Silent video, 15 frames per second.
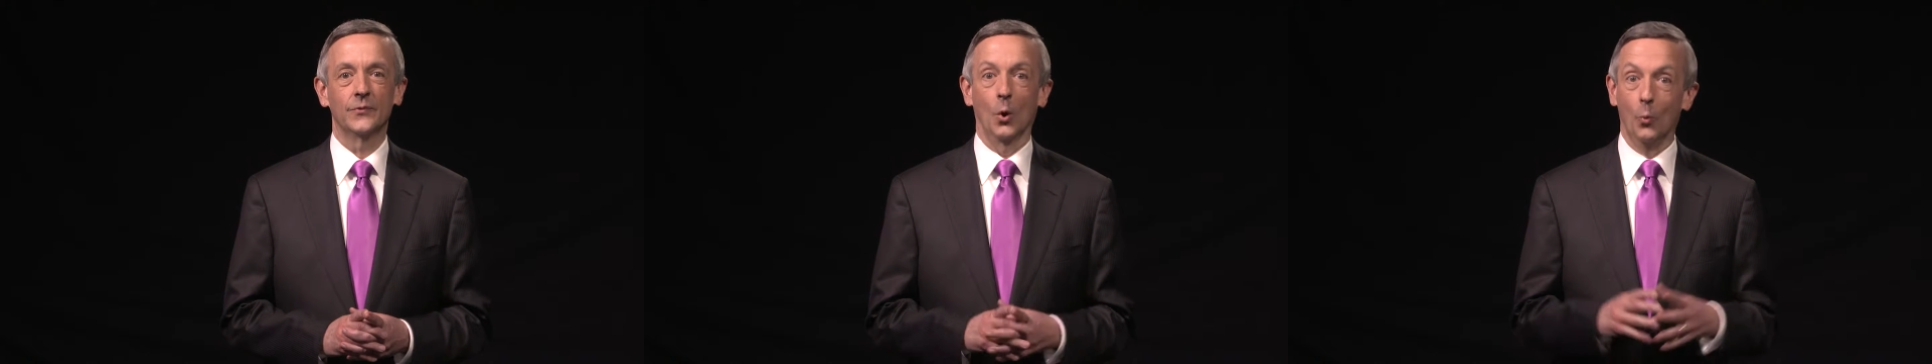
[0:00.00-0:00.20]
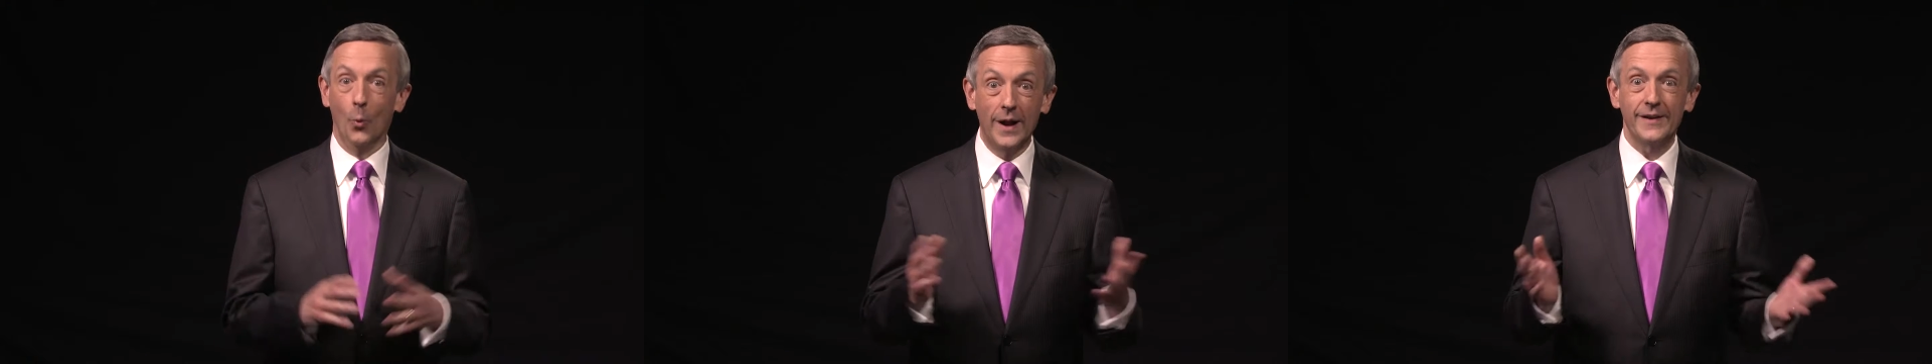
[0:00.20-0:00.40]

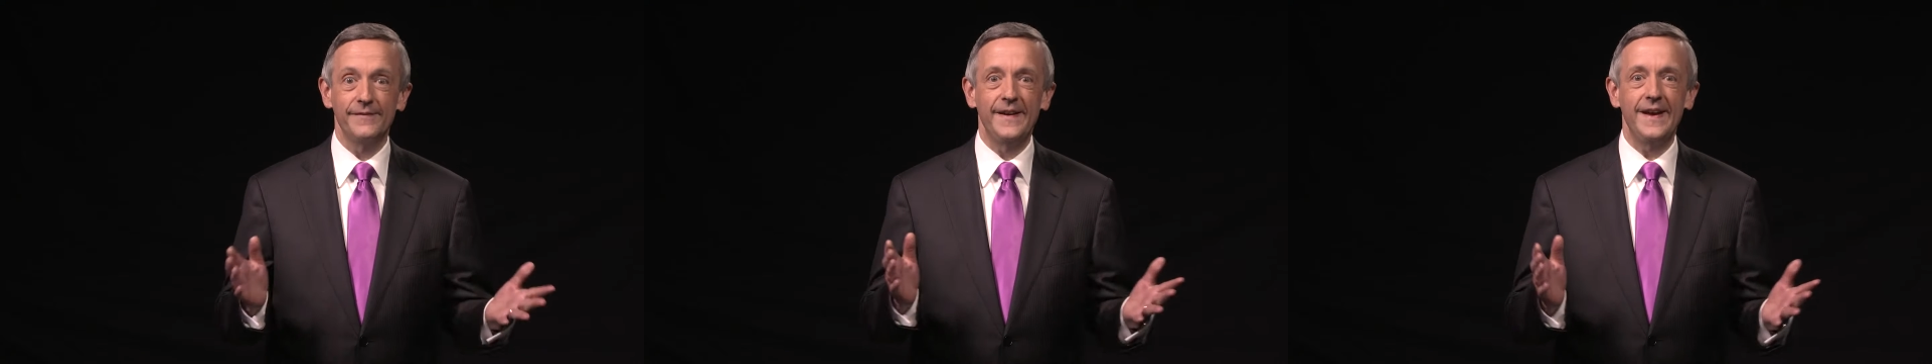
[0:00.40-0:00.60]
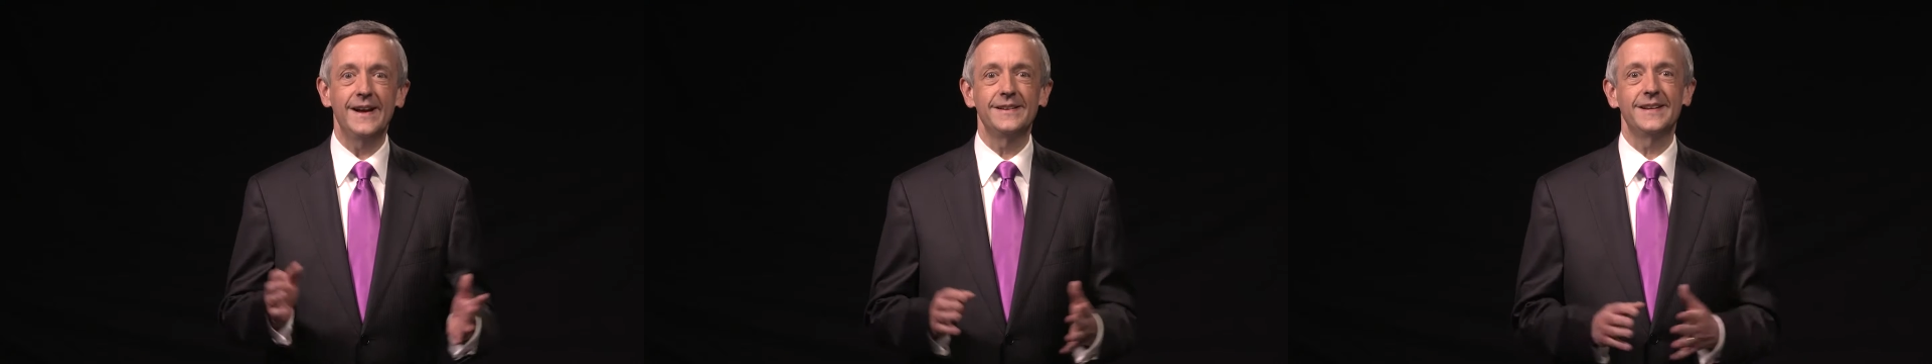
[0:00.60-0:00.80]
What
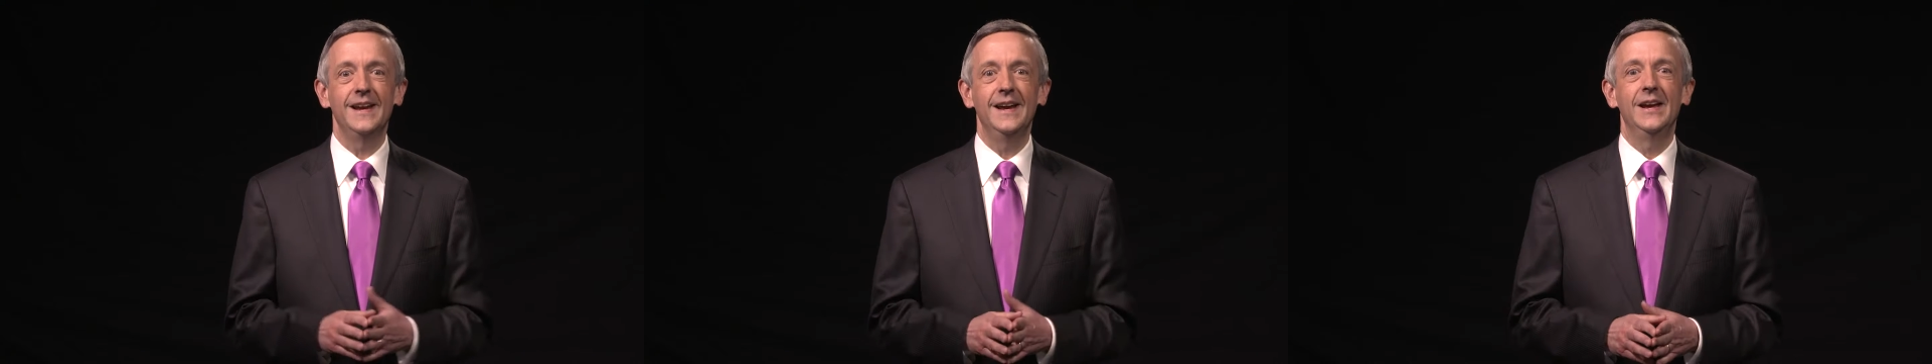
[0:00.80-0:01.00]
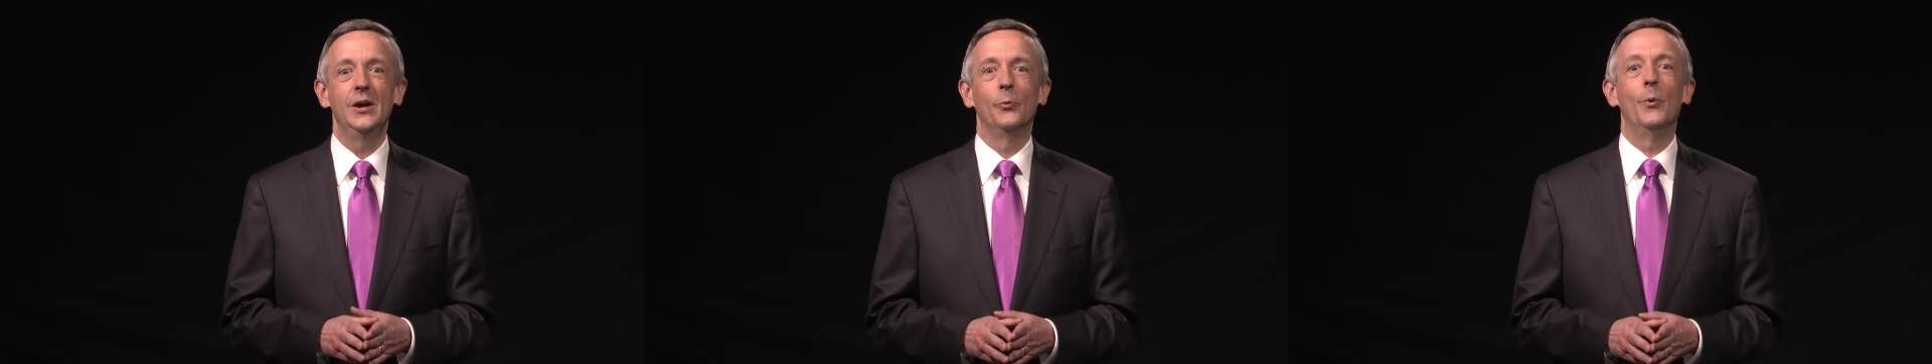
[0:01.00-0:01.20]
event?
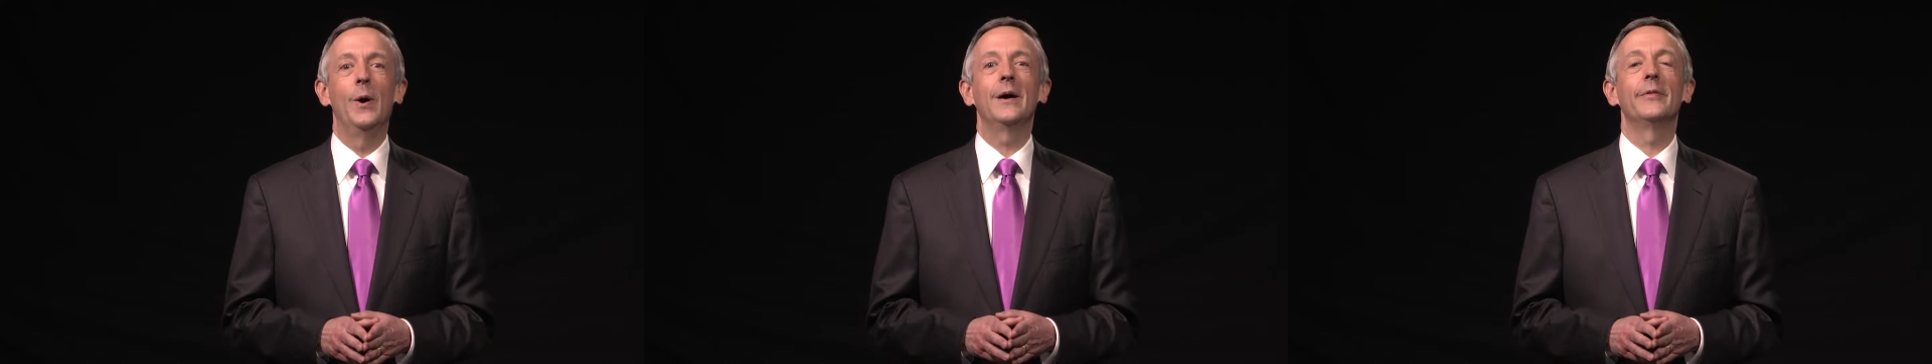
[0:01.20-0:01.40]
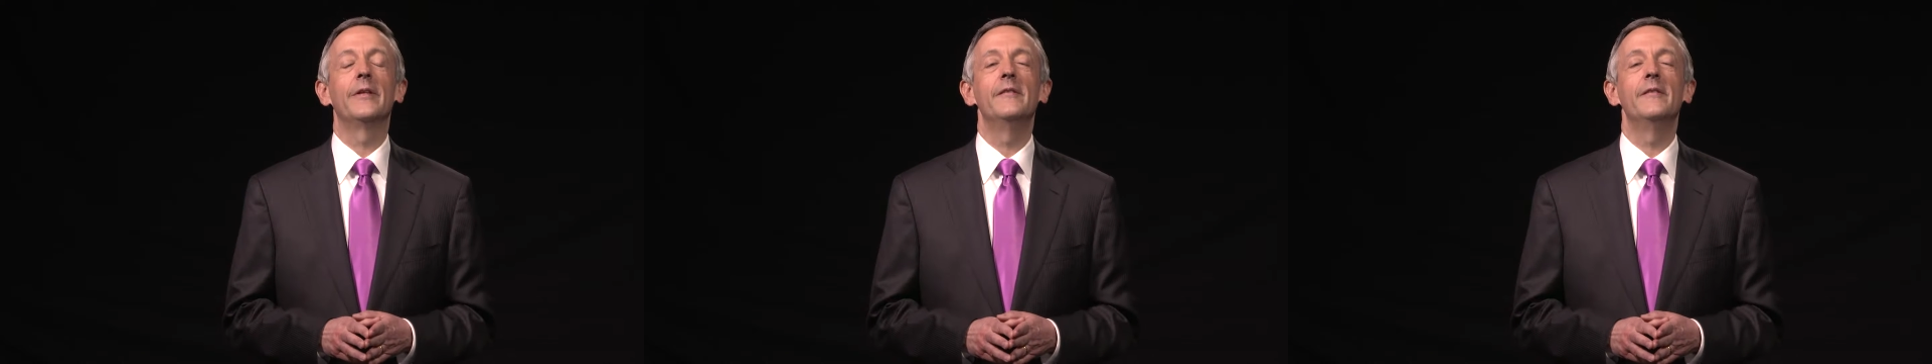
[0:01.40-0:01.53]
Well,